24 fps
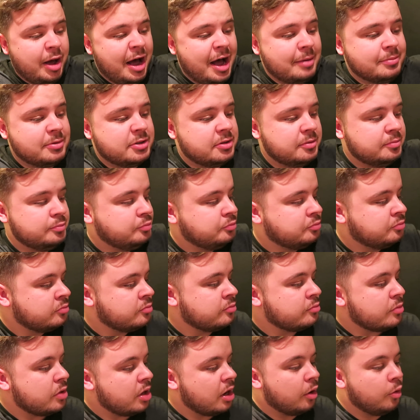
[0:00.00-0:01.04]
pops
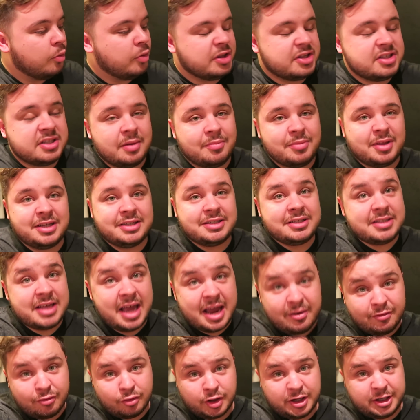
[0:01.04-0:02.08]
with something
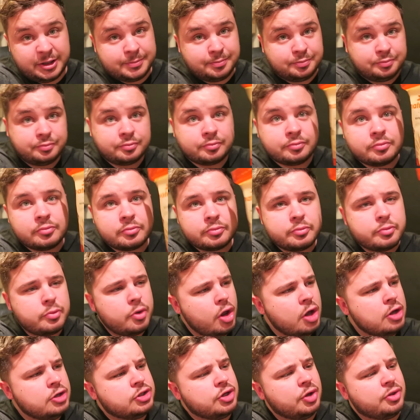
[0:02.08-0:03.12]
savory.
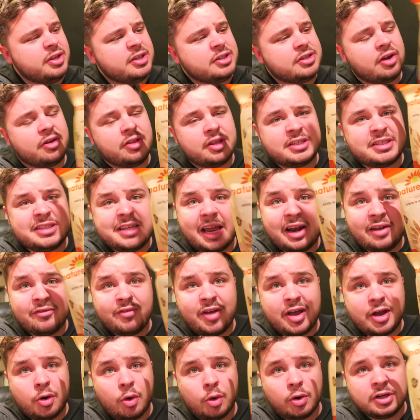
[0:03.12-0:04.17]
So these are the Santa
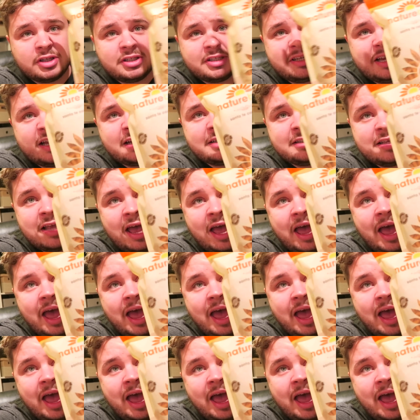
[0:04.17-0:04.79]
Fe corn sticks.